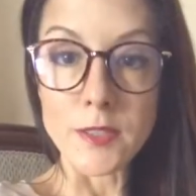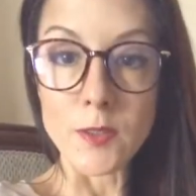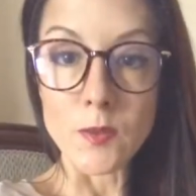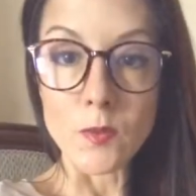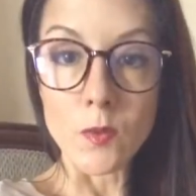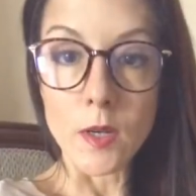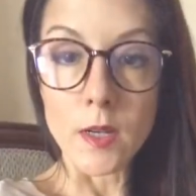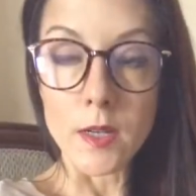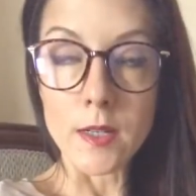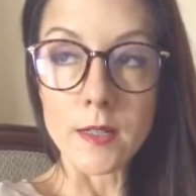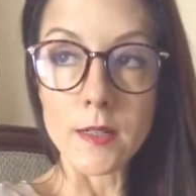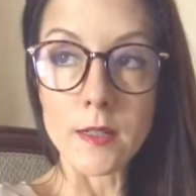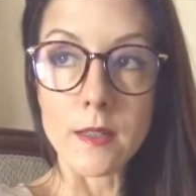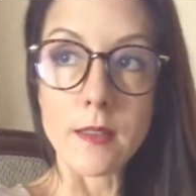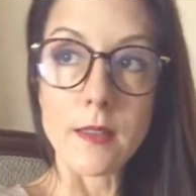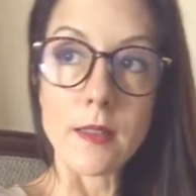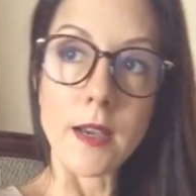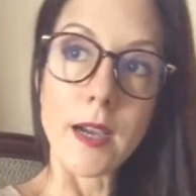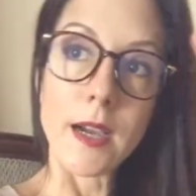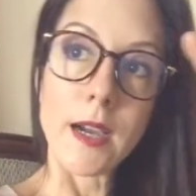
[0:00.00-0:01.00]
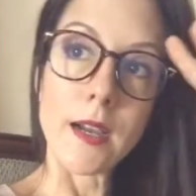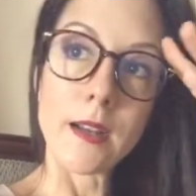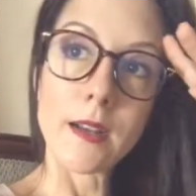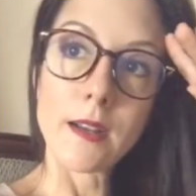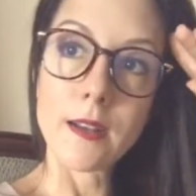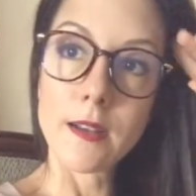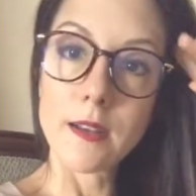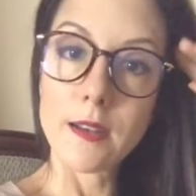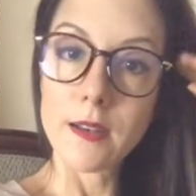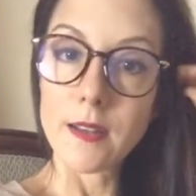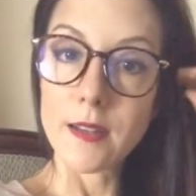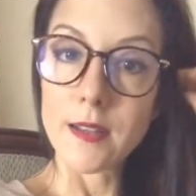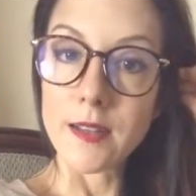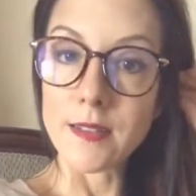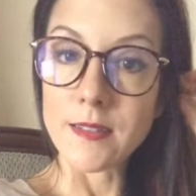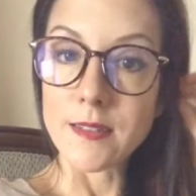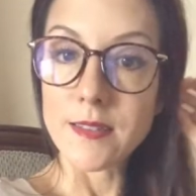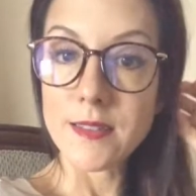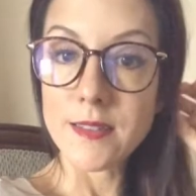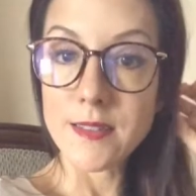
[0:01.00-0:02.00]
2, 1 that
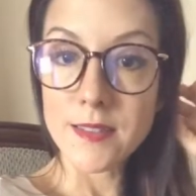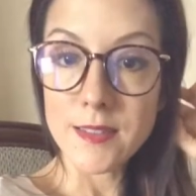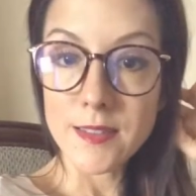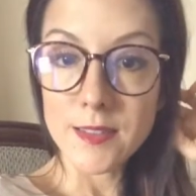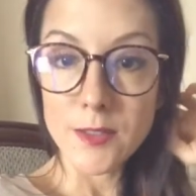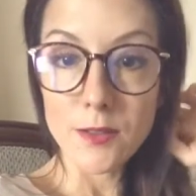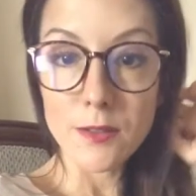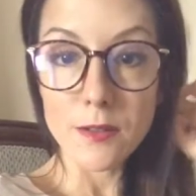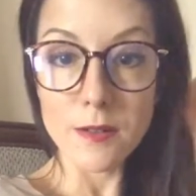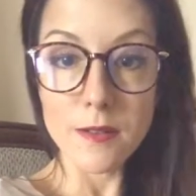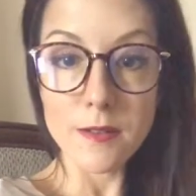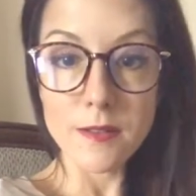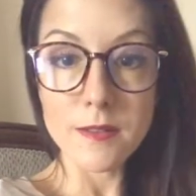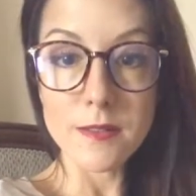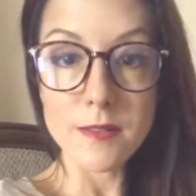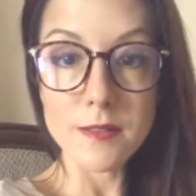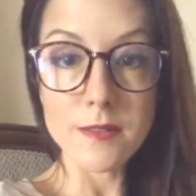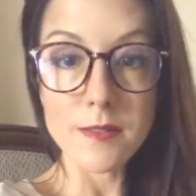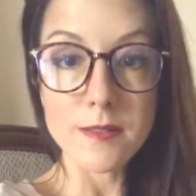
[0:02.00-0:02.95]
it still